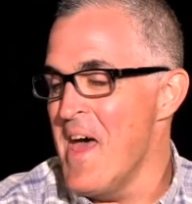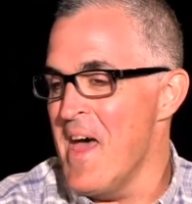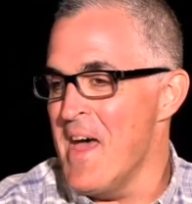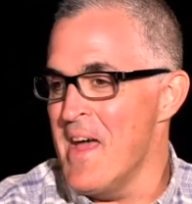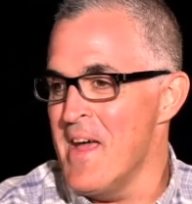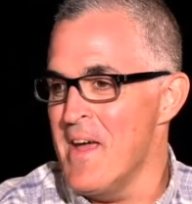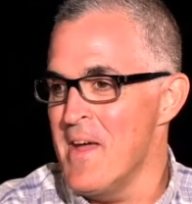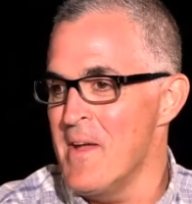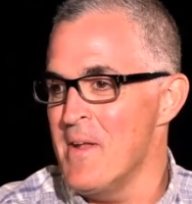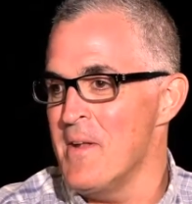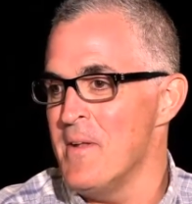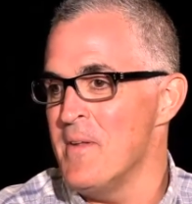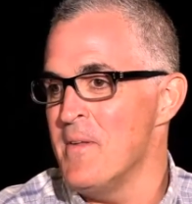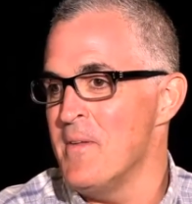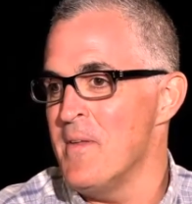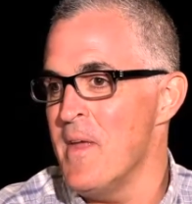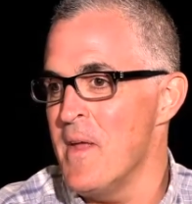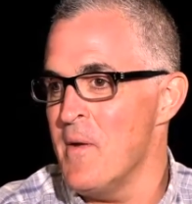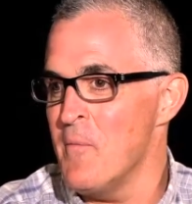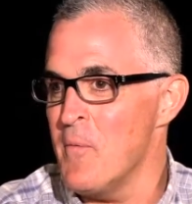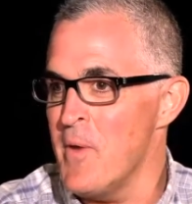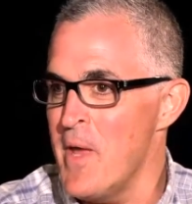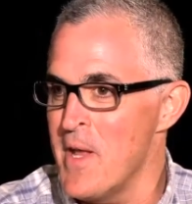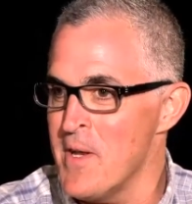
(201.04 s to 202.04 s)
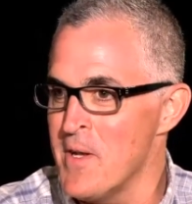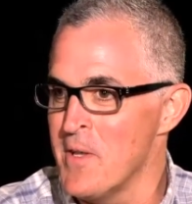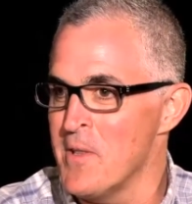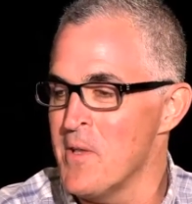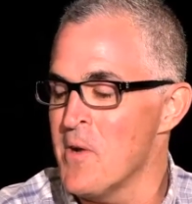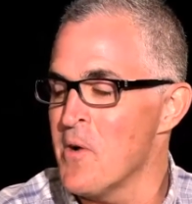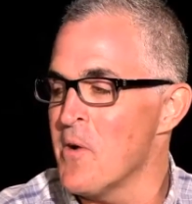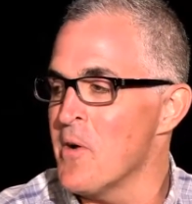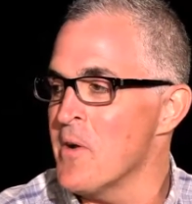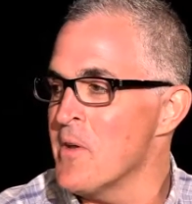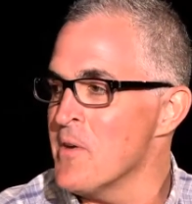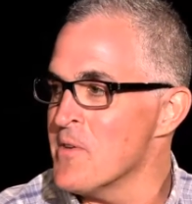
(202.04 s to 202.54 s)
and then we had to
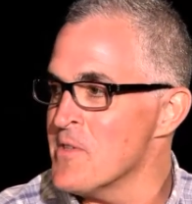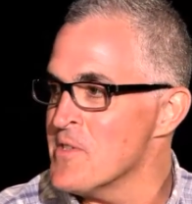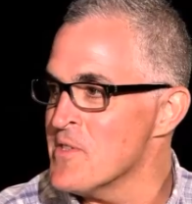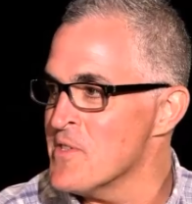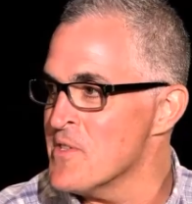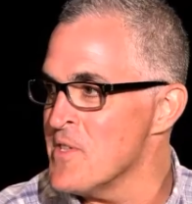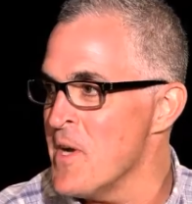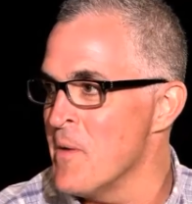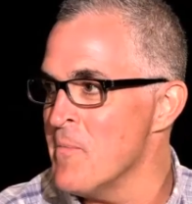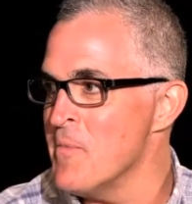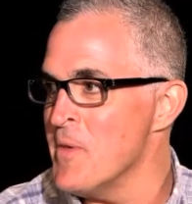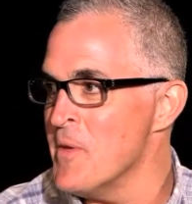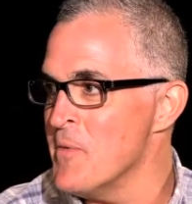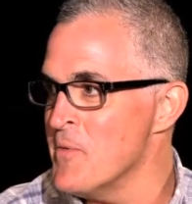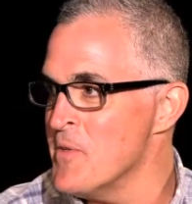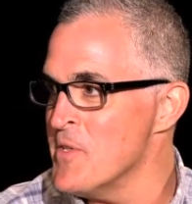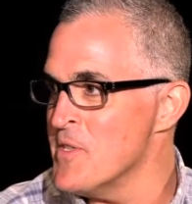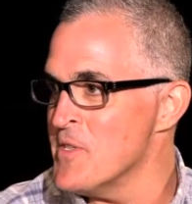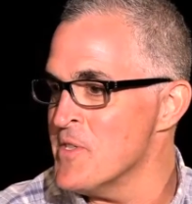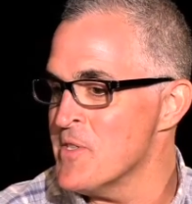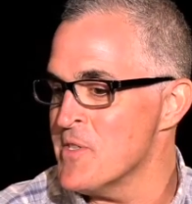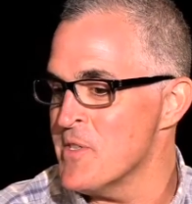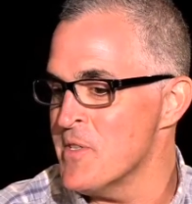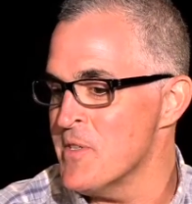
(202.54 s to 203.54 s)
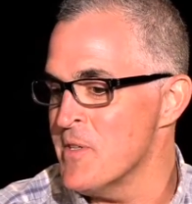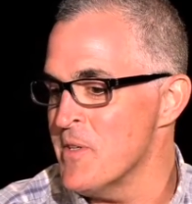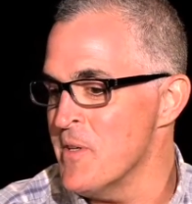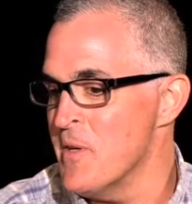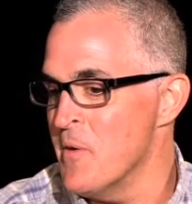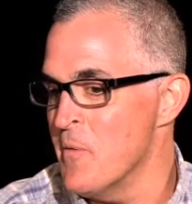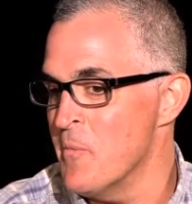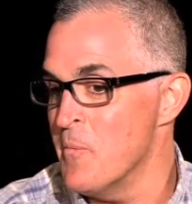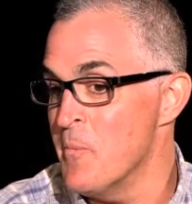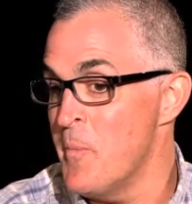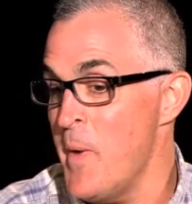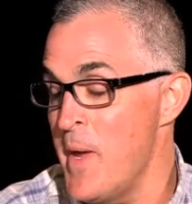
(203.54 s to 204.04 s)
learn. There's some that just
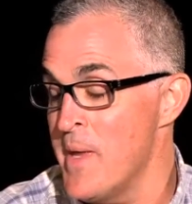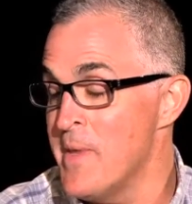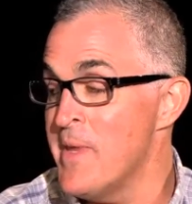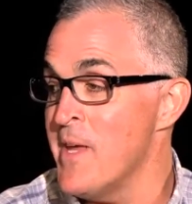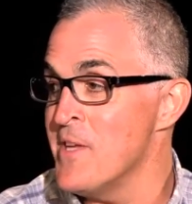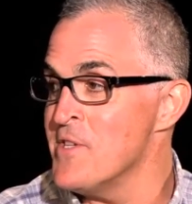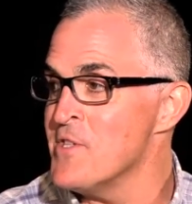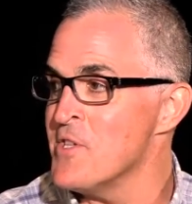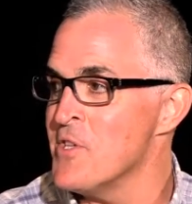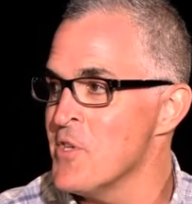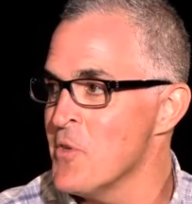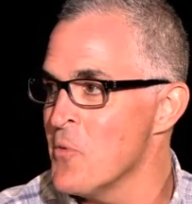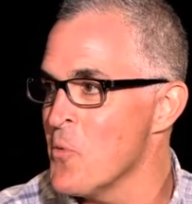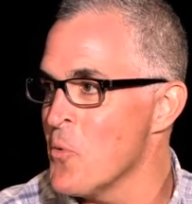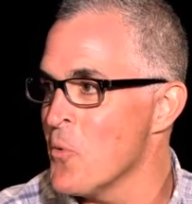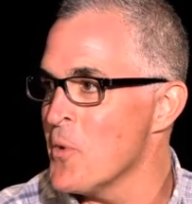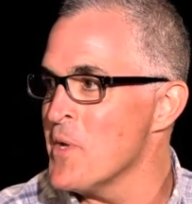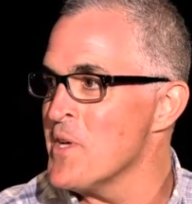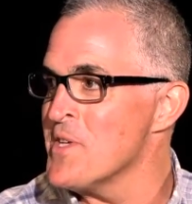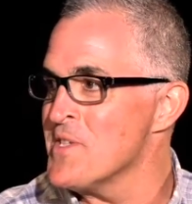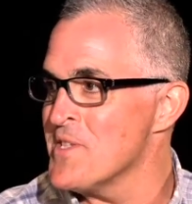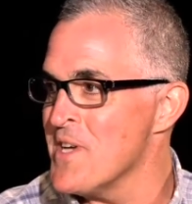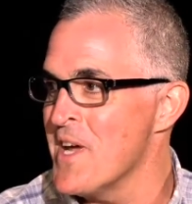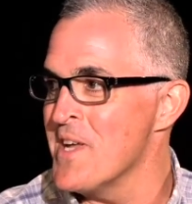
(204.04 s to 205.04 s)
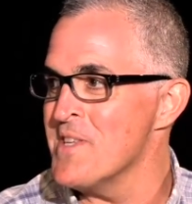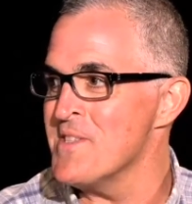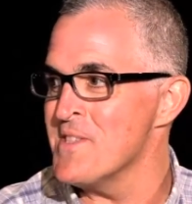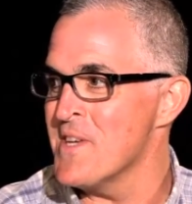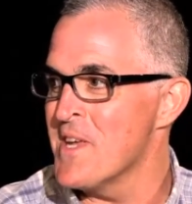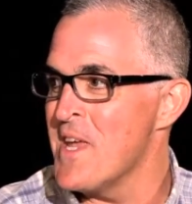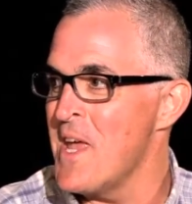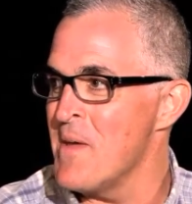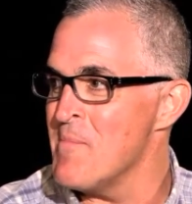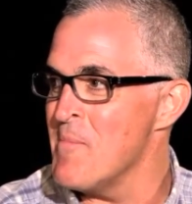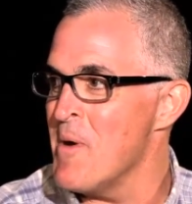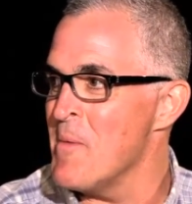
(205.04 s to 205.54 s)
pay attention to the warning signs
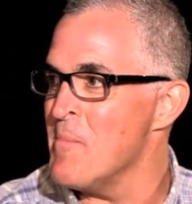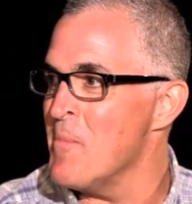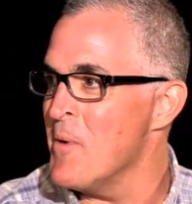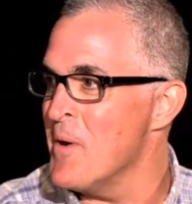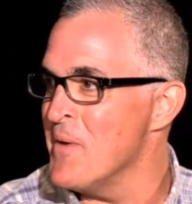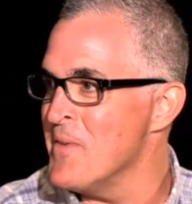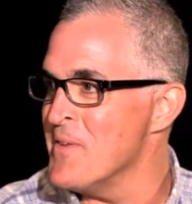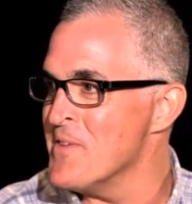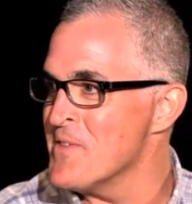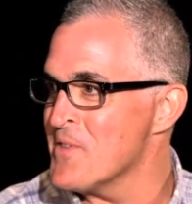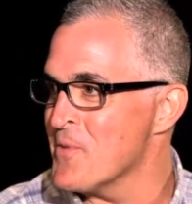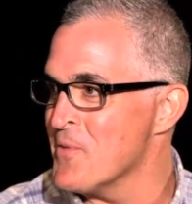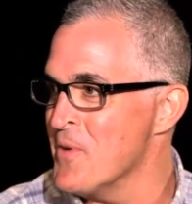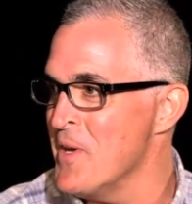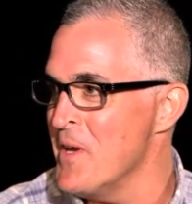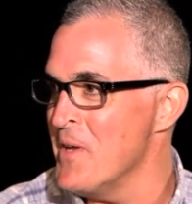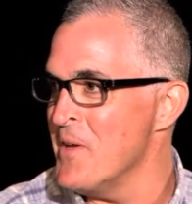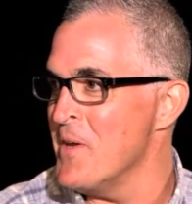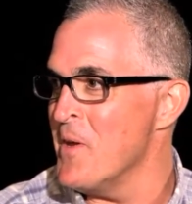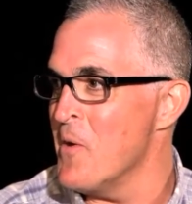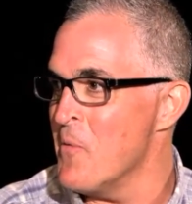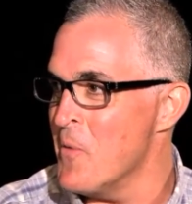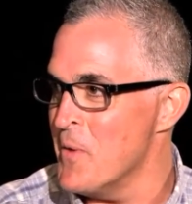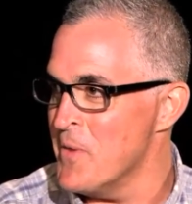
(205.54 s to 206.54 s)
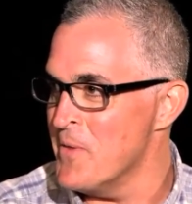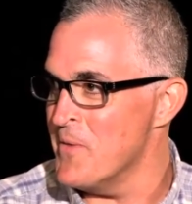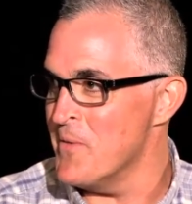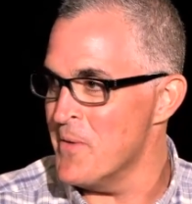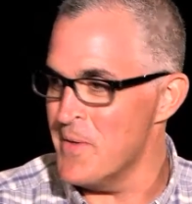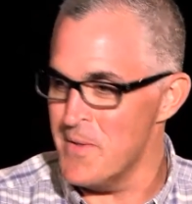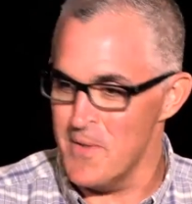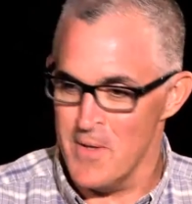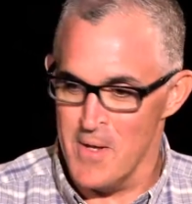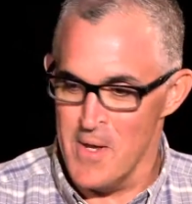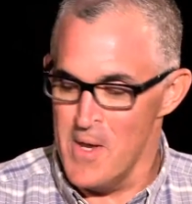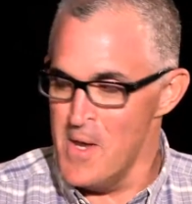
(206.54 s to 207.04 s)
that came up on the screen.
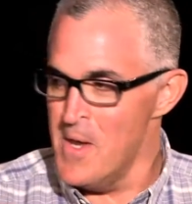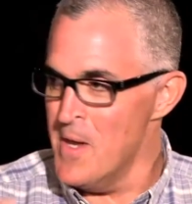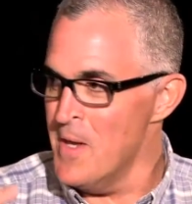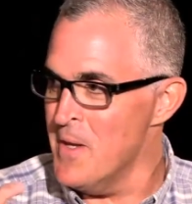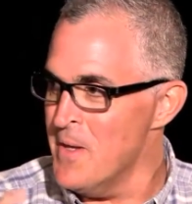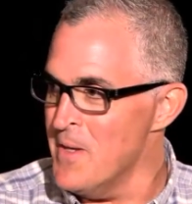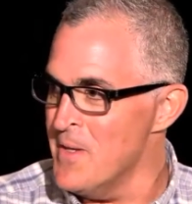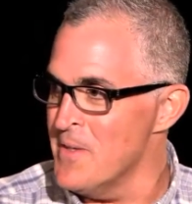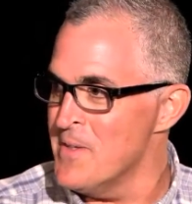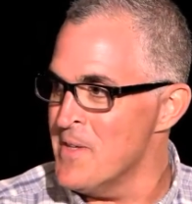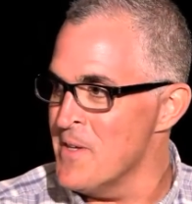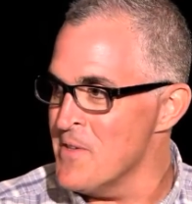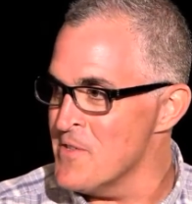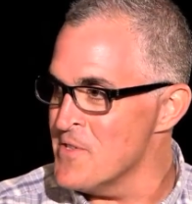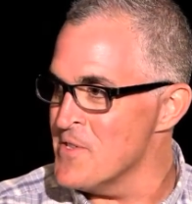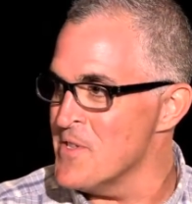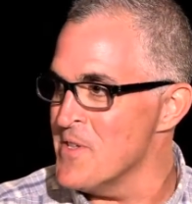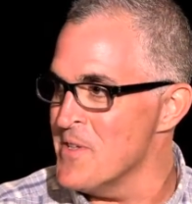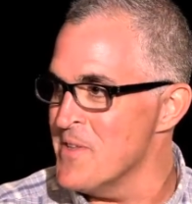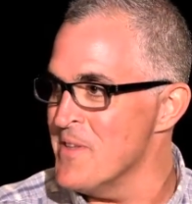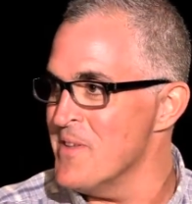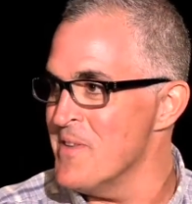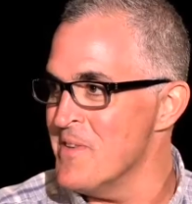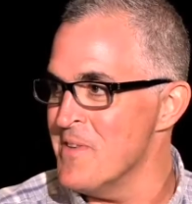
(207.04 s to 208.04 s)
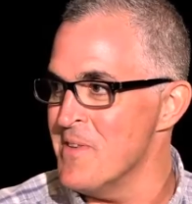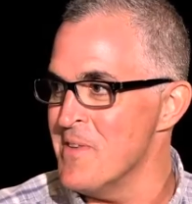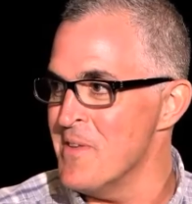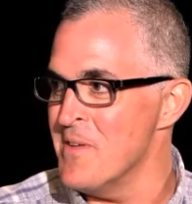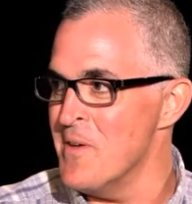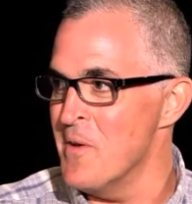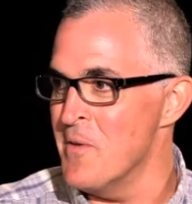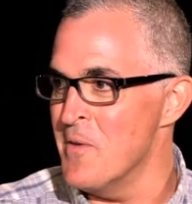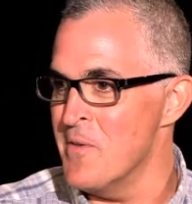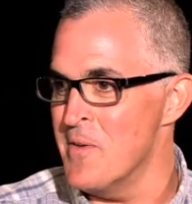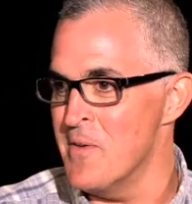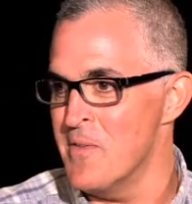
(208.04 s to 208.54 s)
When it tells you that
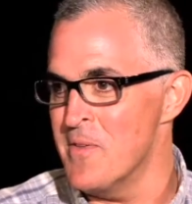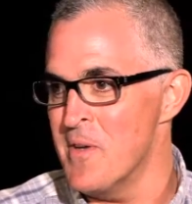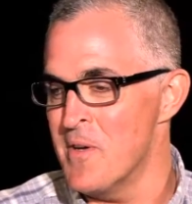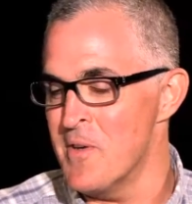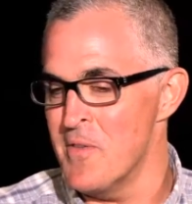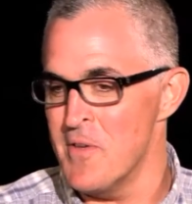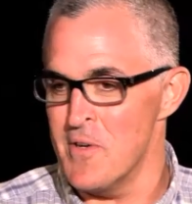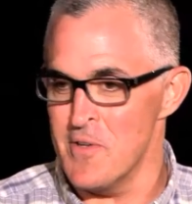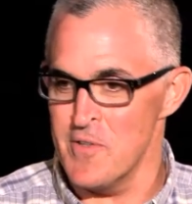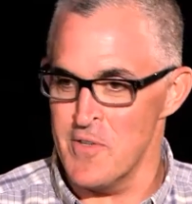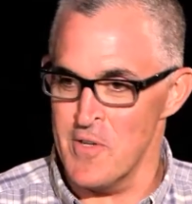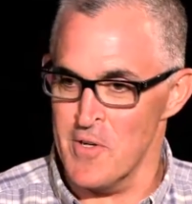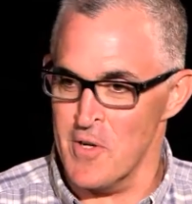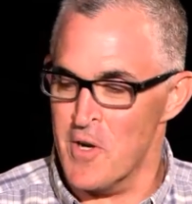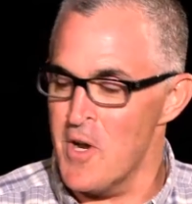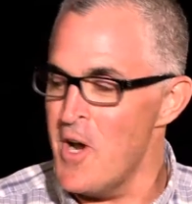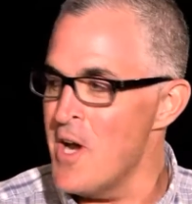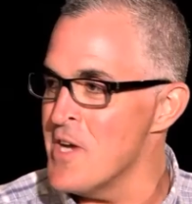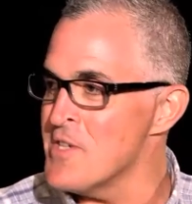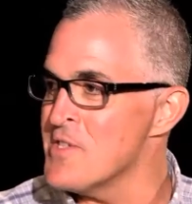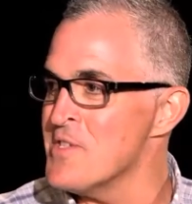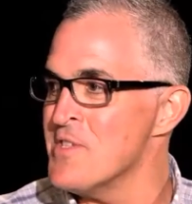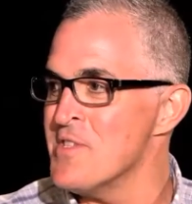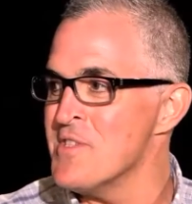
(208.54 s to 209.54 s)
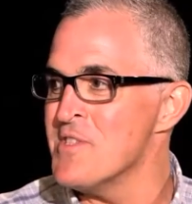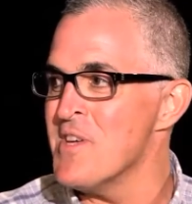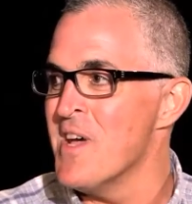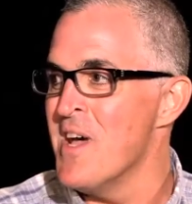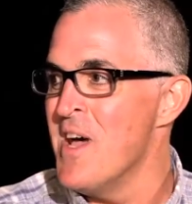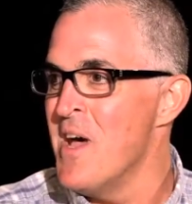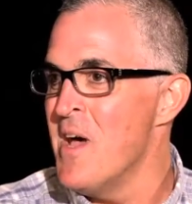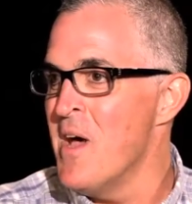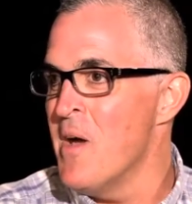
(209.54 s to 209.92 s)
that they're cautions.